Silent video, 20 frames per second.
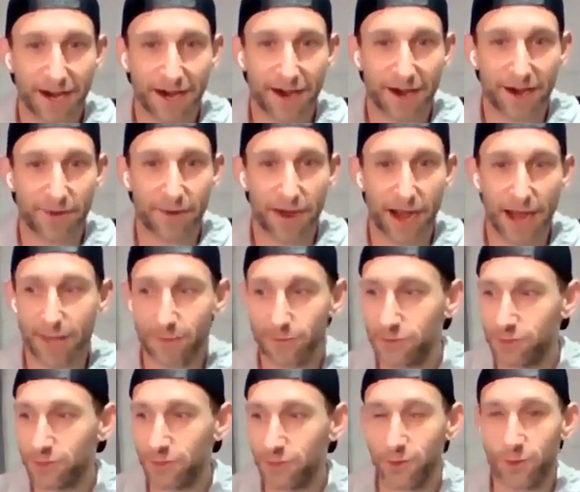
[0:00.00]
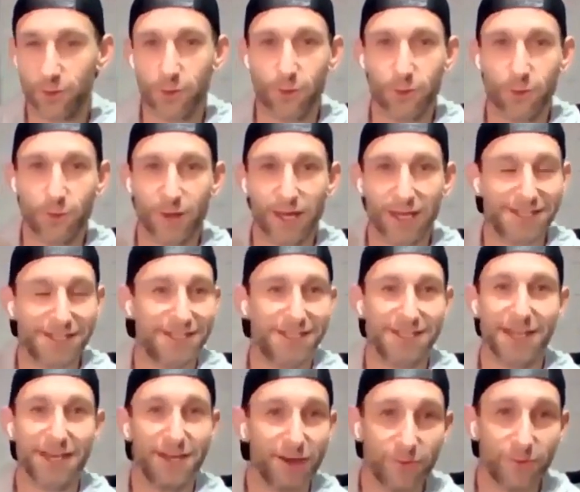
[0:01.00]
I'm so
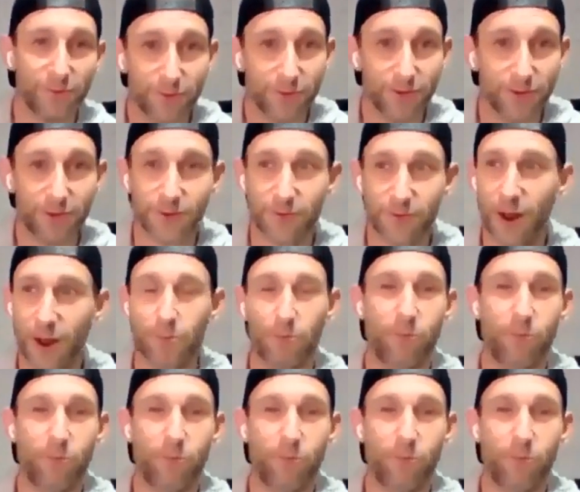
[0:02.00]
excited for you.